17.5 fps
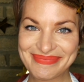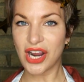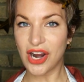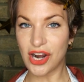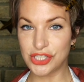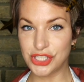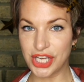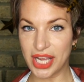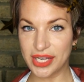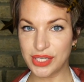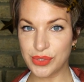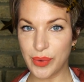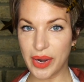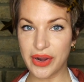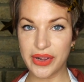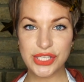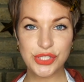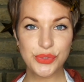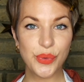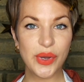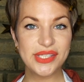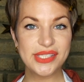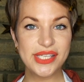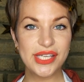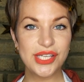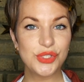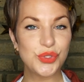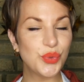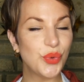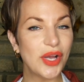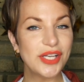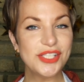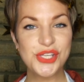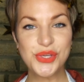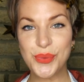Our January
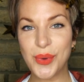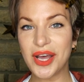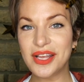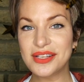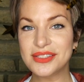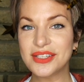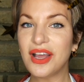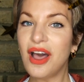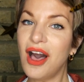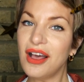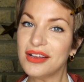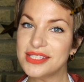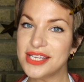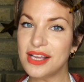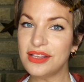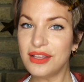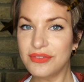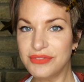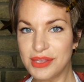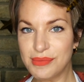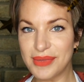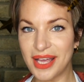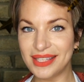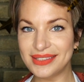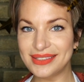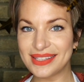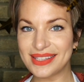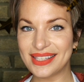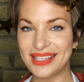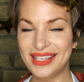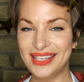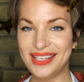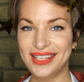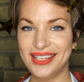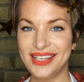2021 cocktail of the month
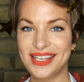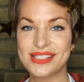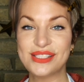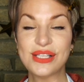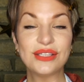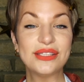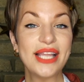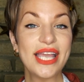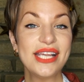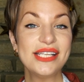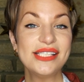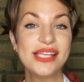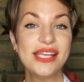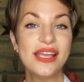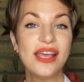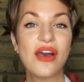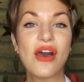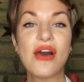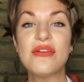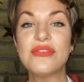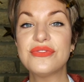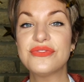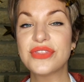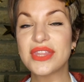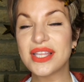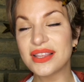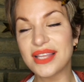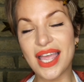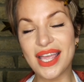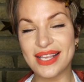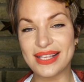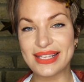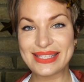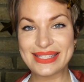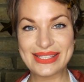is a Lady of the
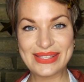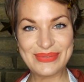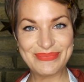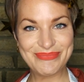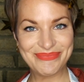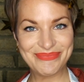Lakes.